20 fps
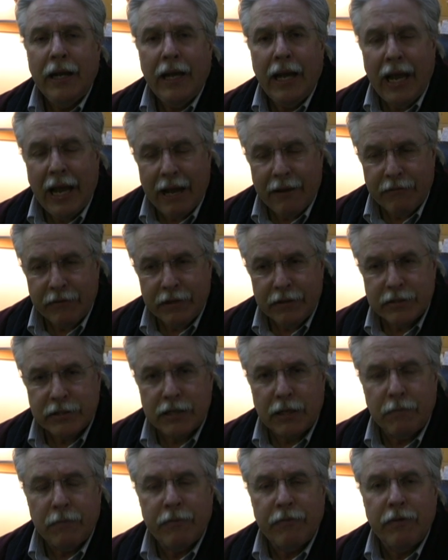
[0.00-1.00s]
having
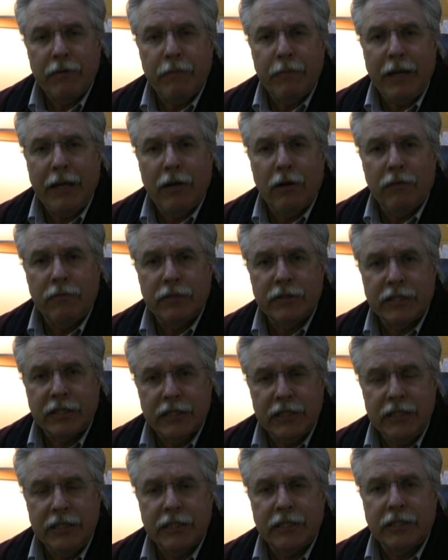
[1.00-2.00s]
some of it made
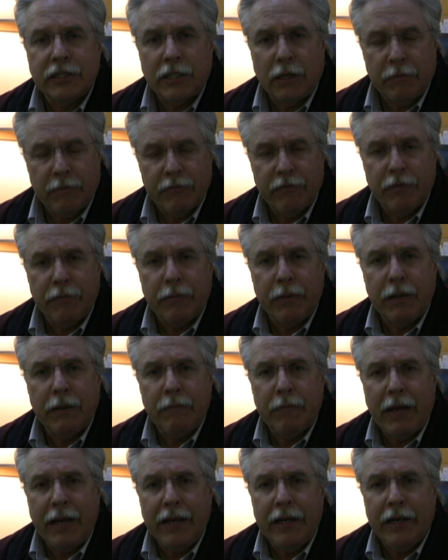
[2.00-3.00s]
overseas, some of it being
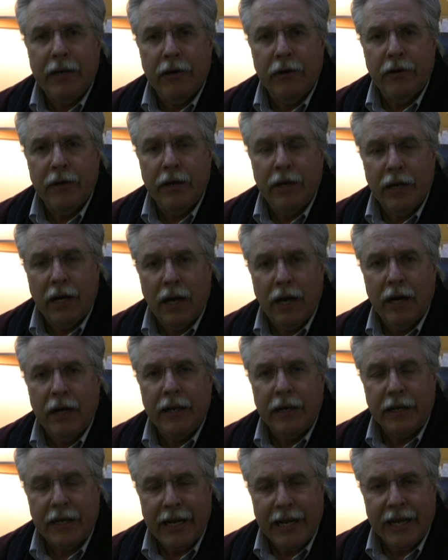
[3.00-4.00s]
made here
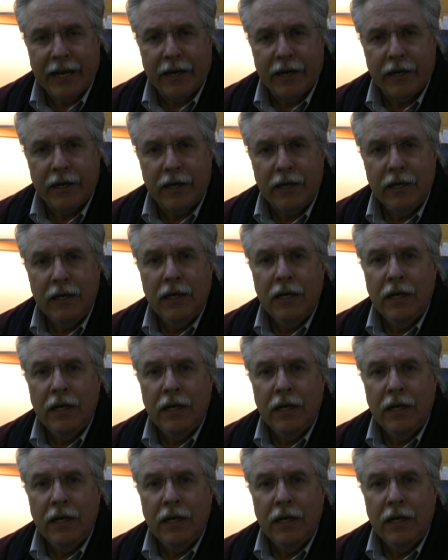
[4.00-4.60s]
in Canada.